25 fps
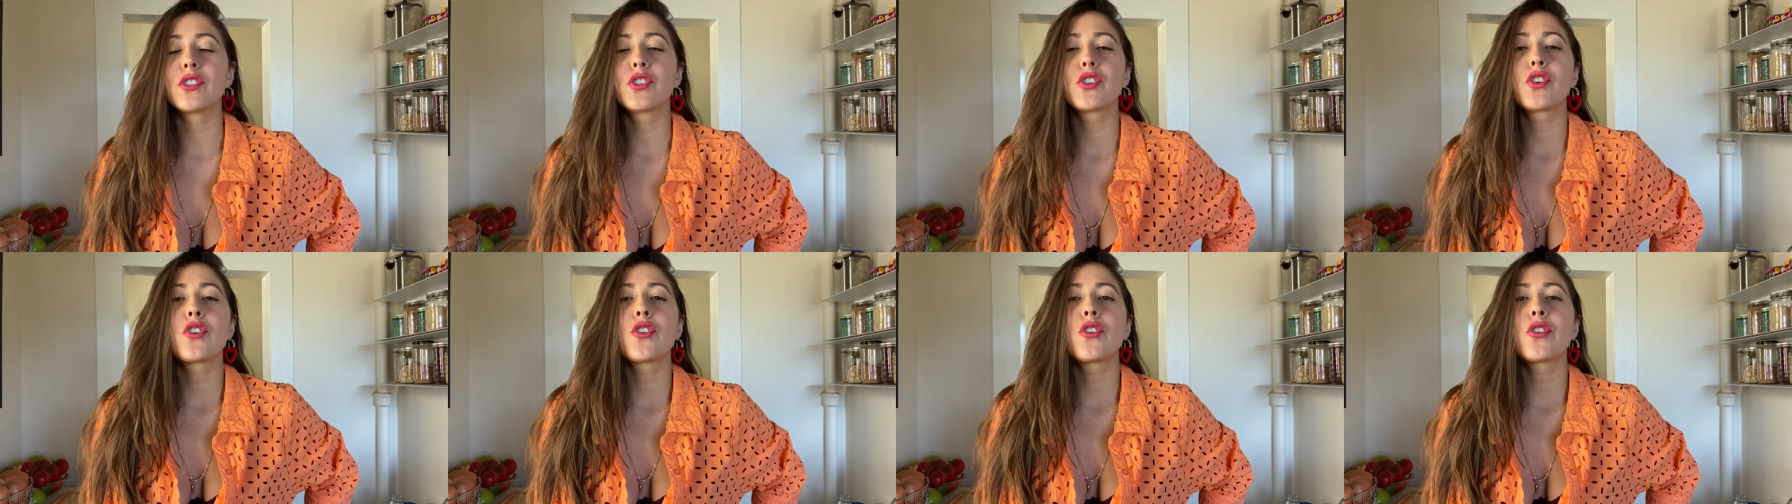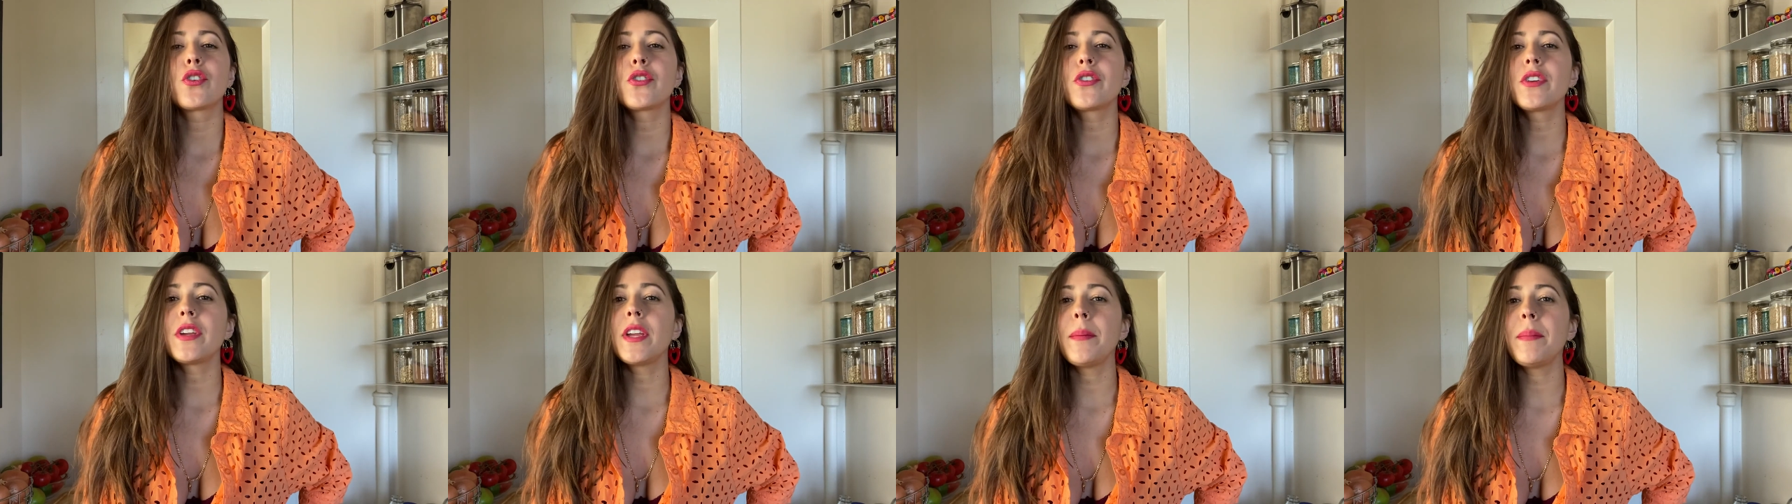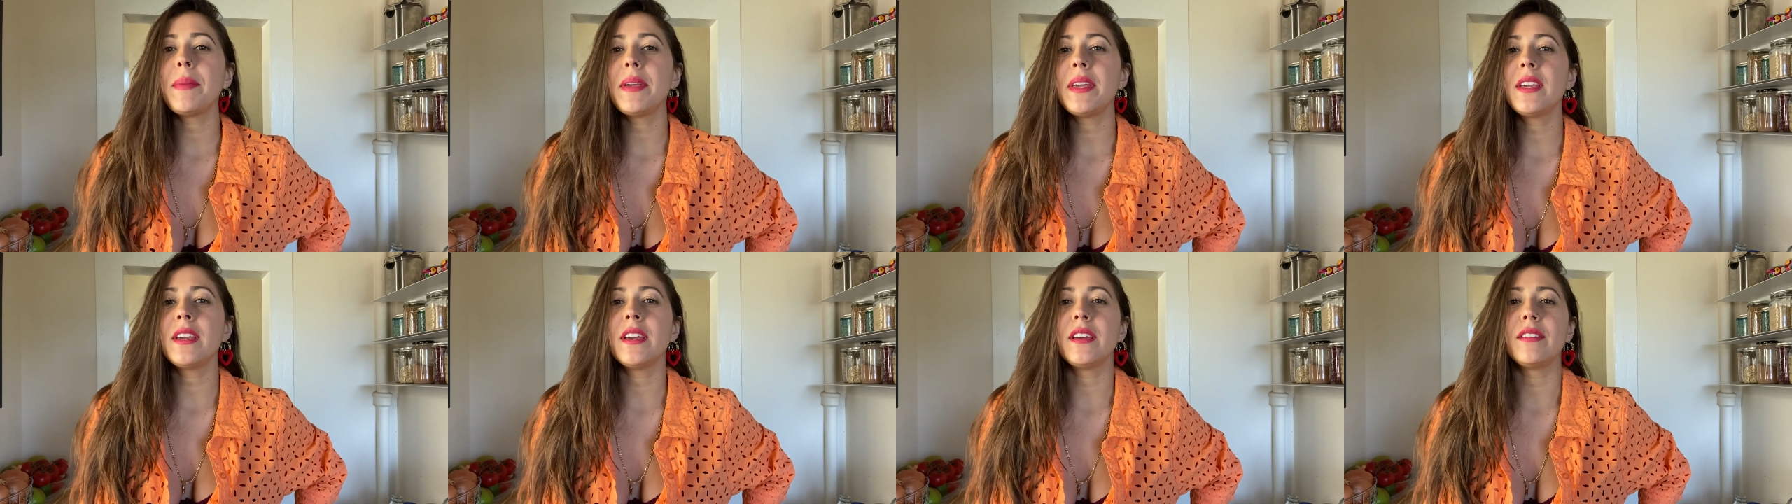
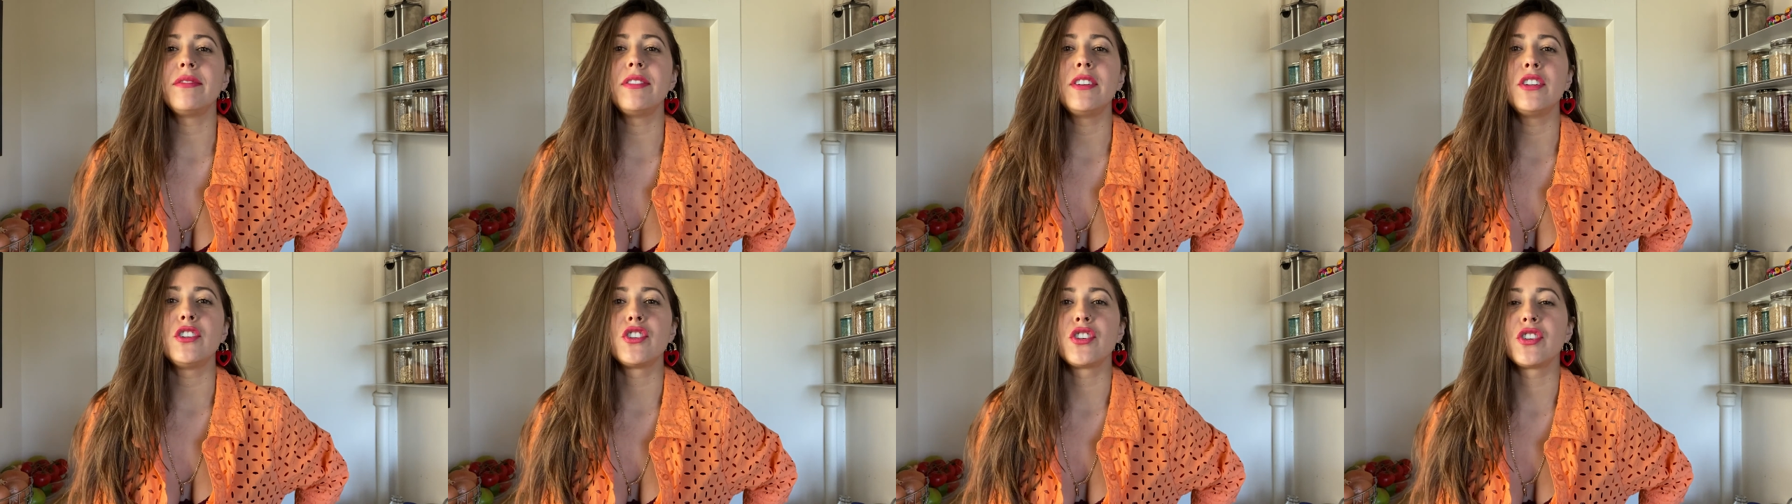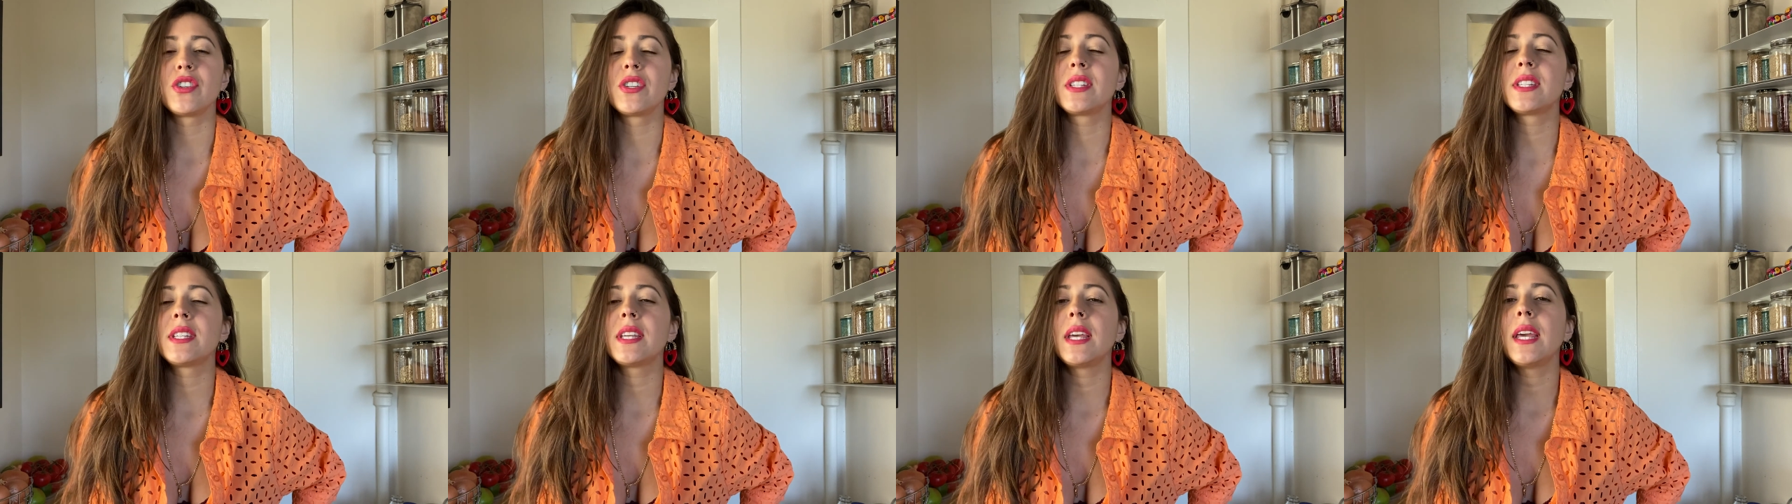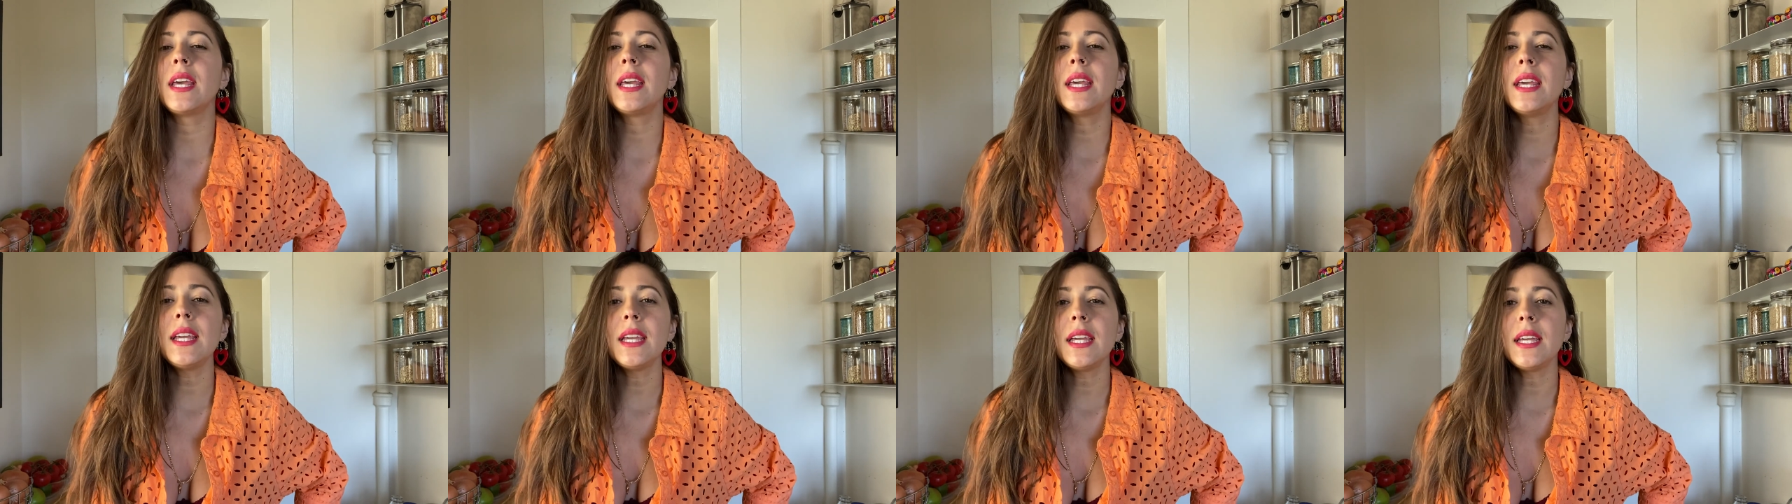creamy, it features
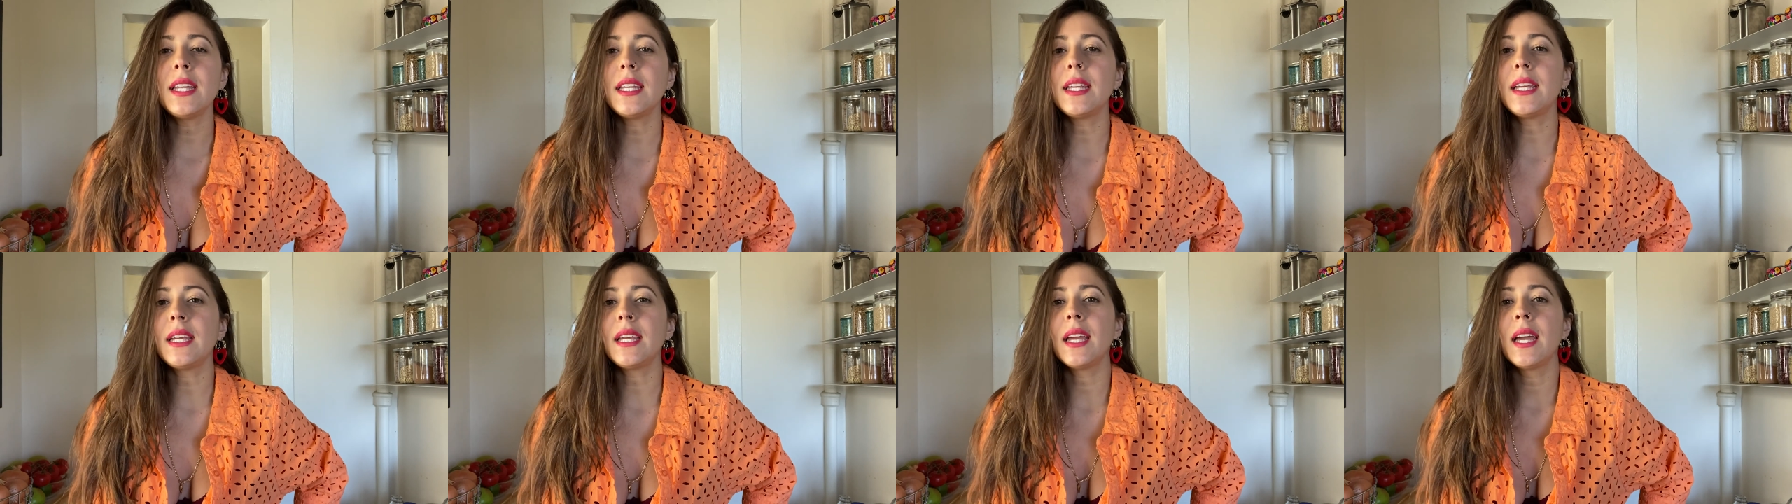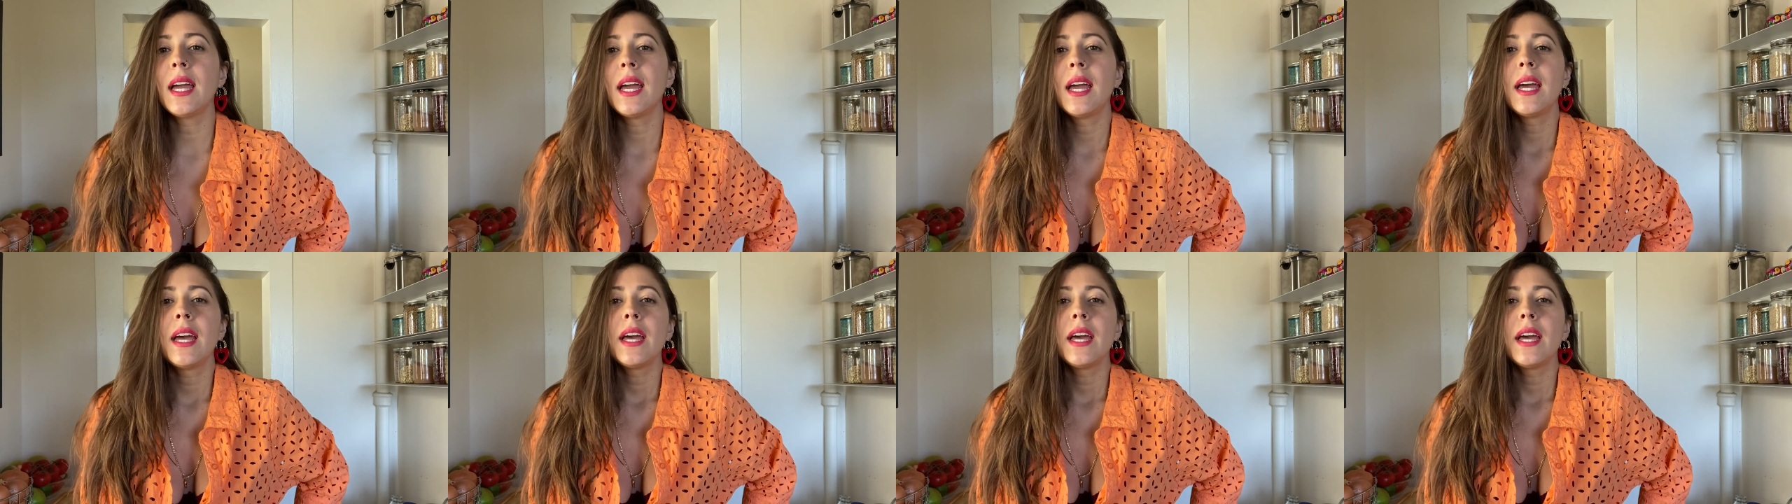tahini,